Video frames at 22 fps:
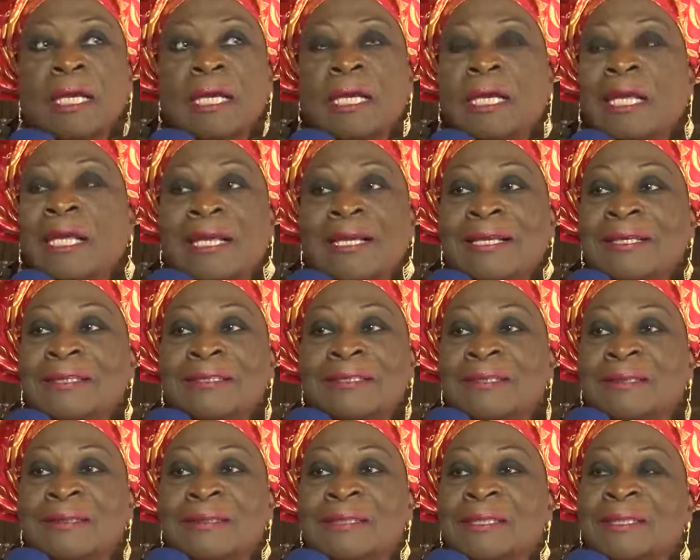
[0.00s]

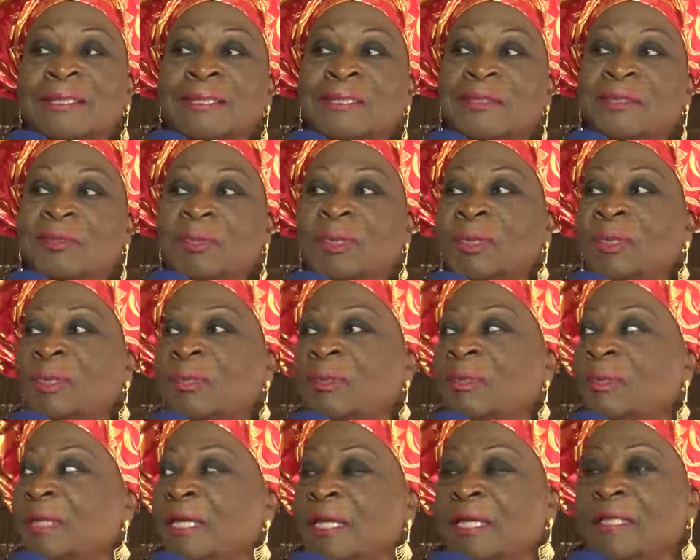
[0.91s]
And, you
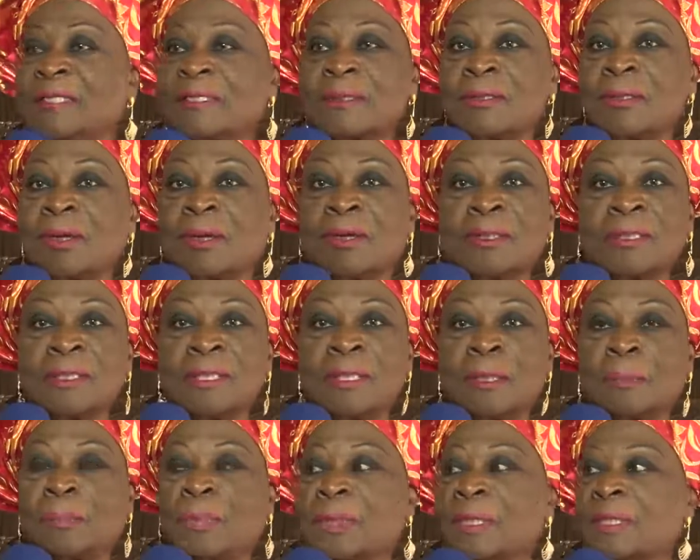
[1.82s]
know, it's not
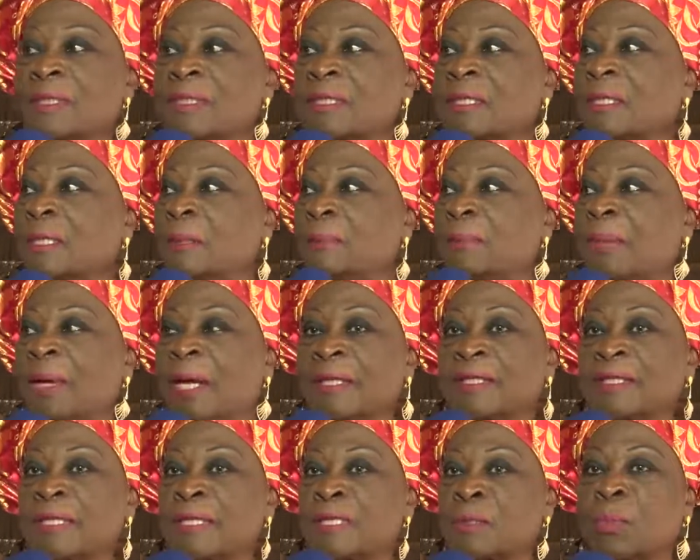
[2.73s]
a political
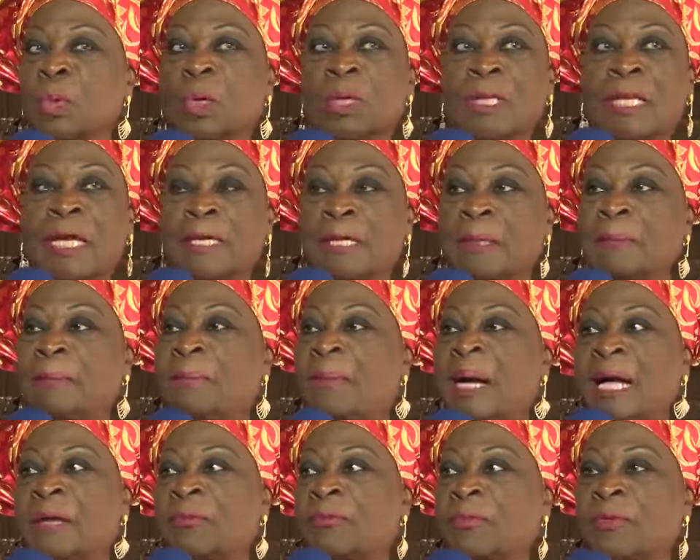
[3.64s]
party. It's more like a
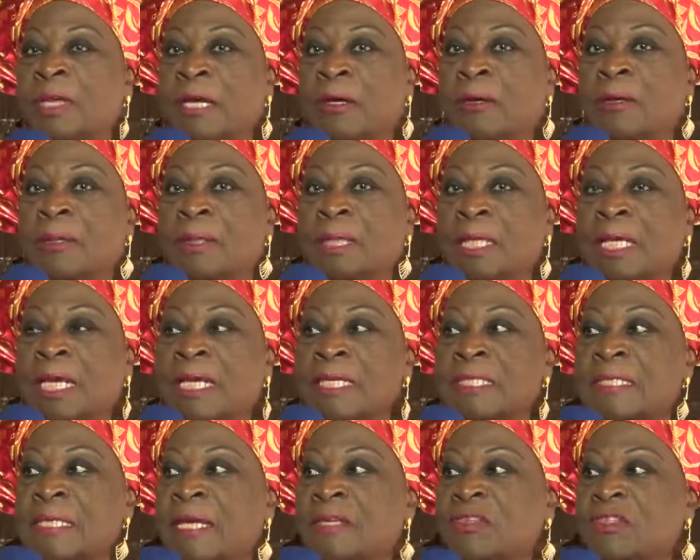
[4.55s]
mafia
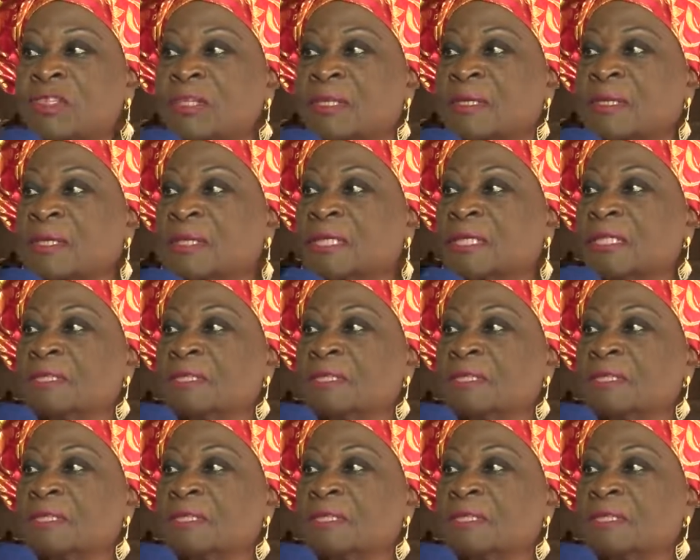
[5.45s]
organization.